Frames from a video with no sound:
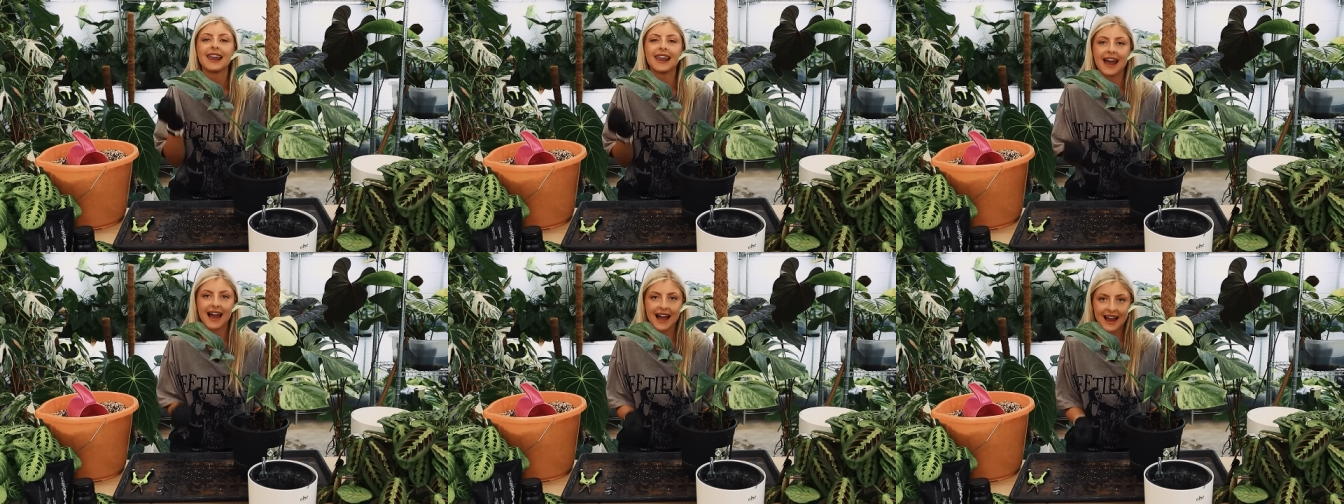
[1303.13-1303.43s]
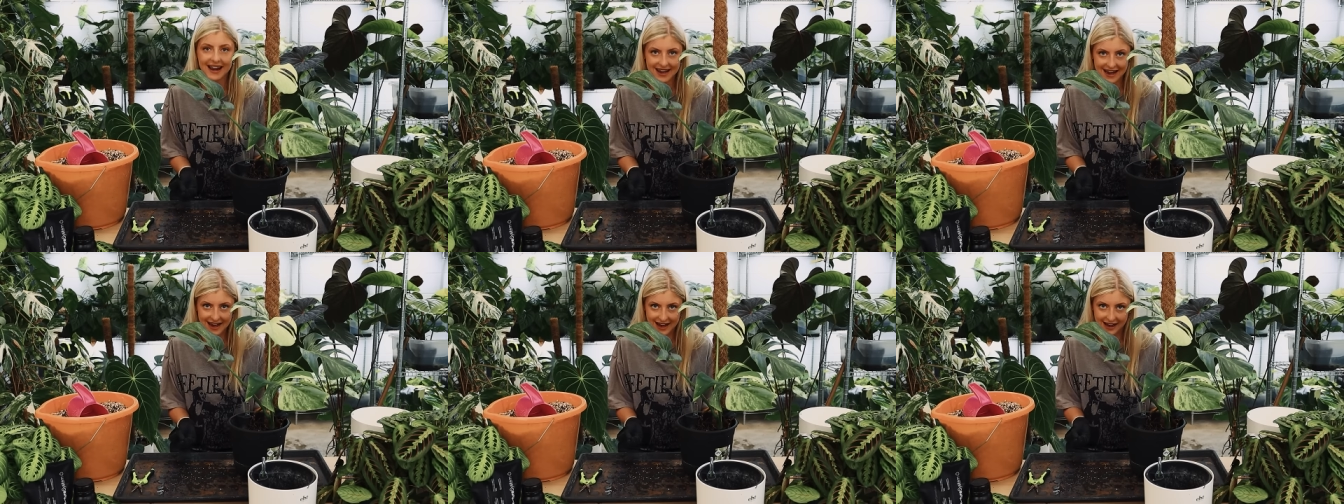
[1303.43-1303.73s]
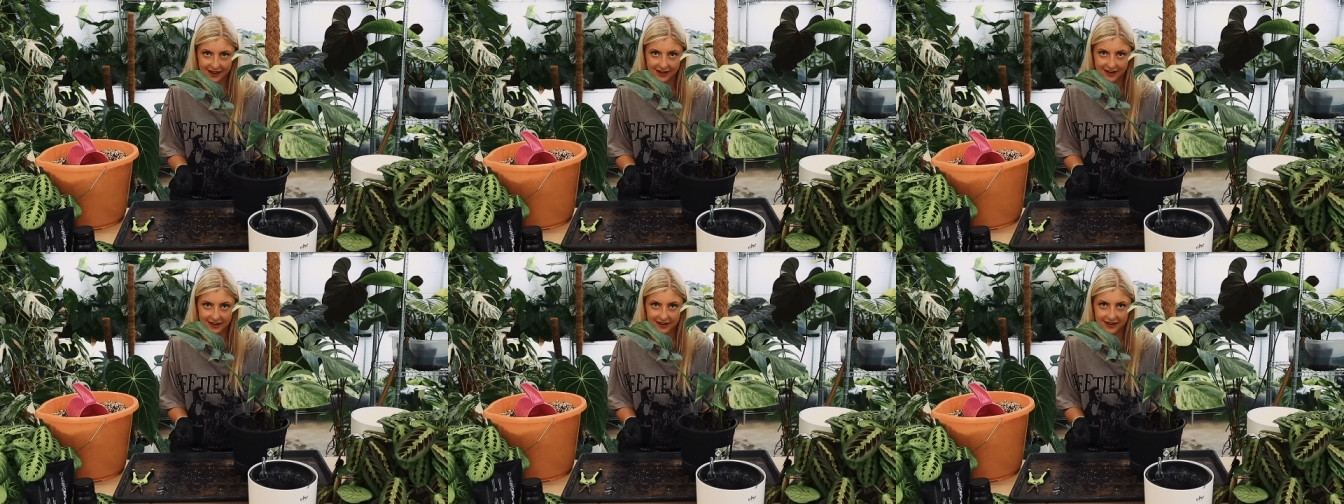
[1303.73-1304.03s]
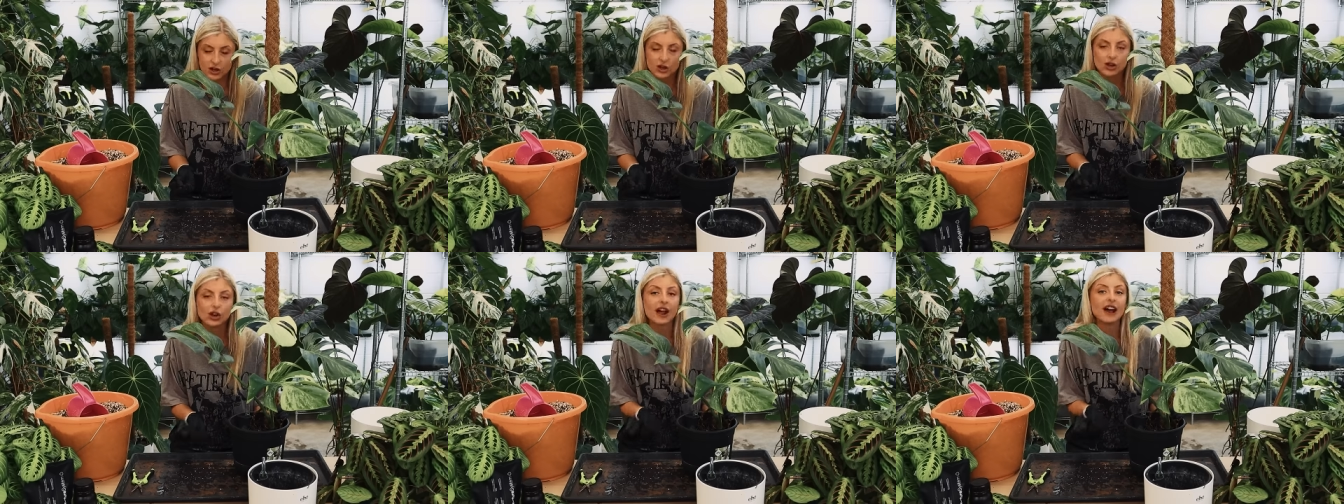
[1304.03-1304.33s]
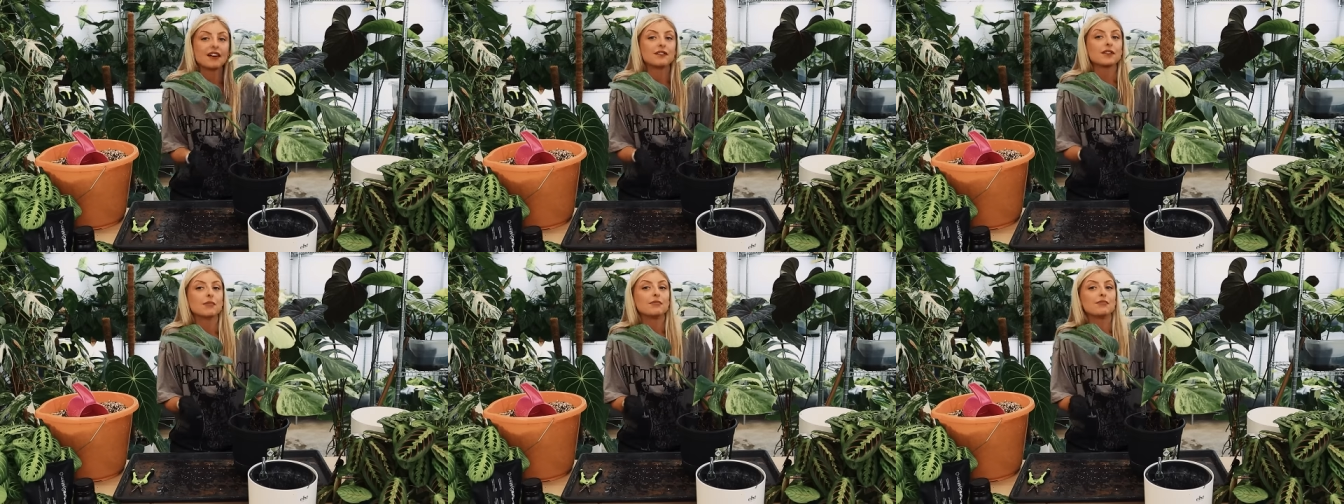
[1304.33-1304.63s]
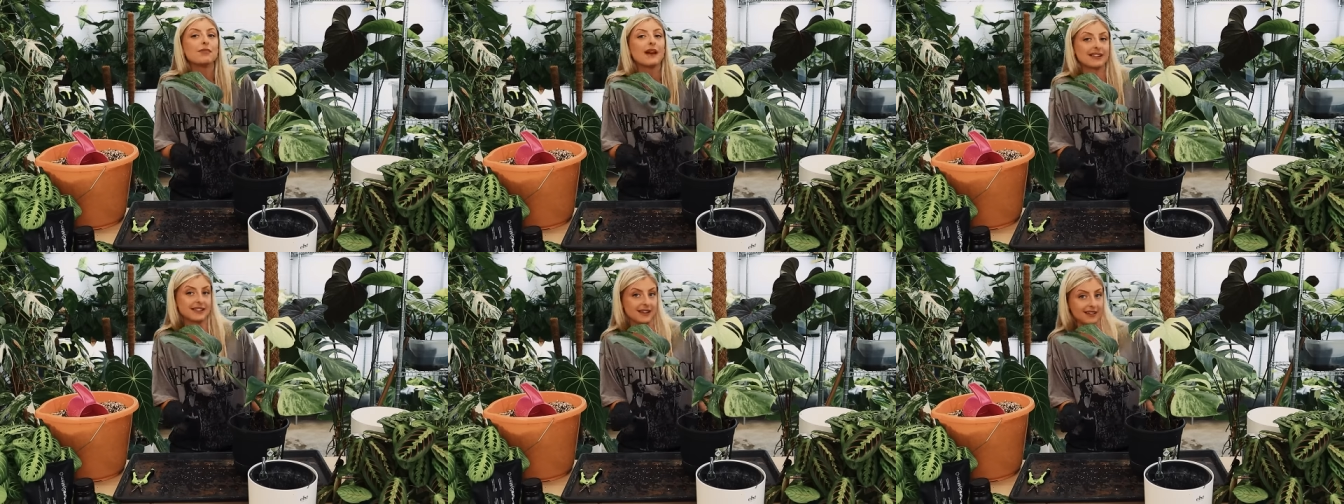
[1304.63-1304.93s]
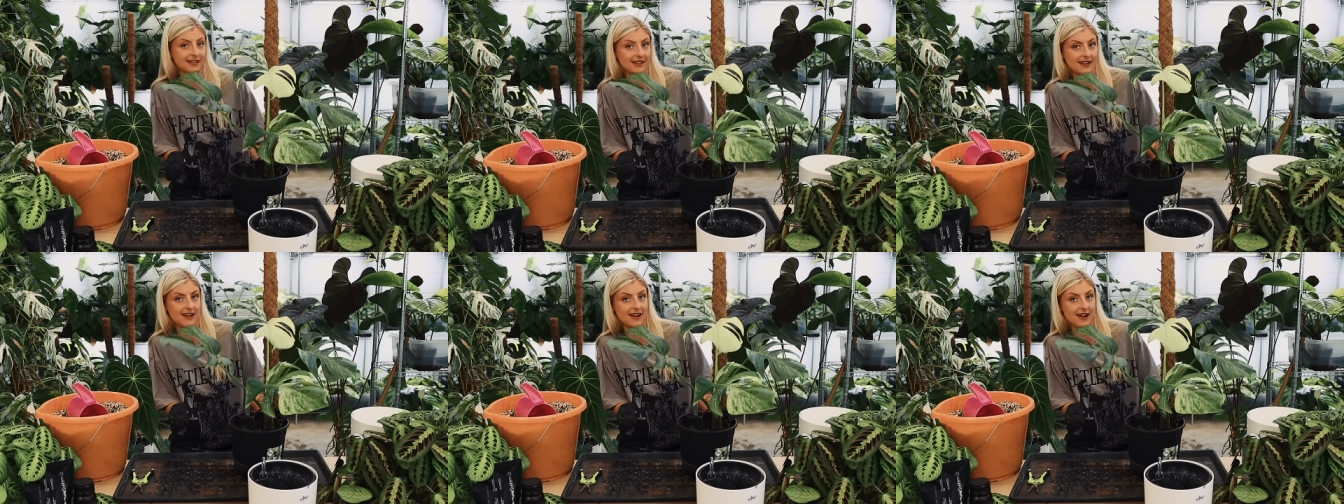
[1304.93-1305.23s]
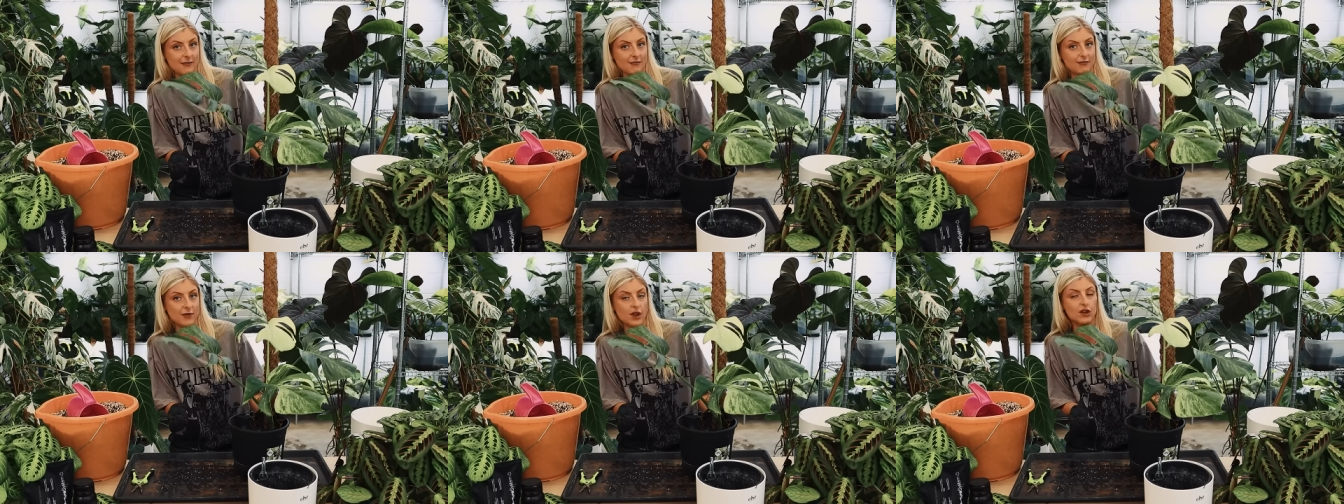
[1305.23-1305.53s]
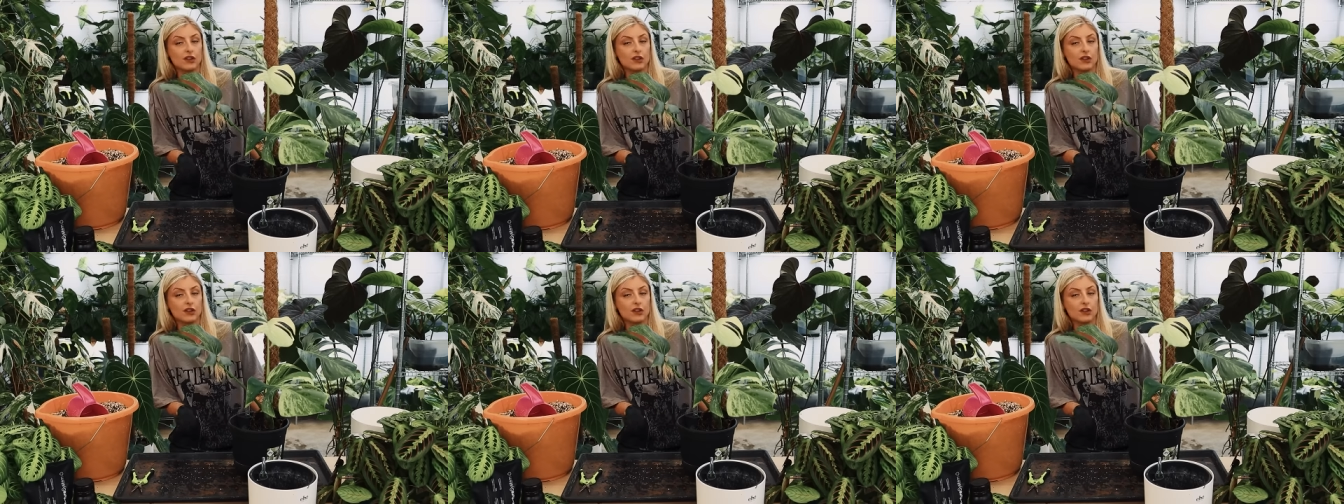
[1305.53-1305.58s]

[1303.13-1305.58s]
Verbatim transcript: lying, you'll have a better time.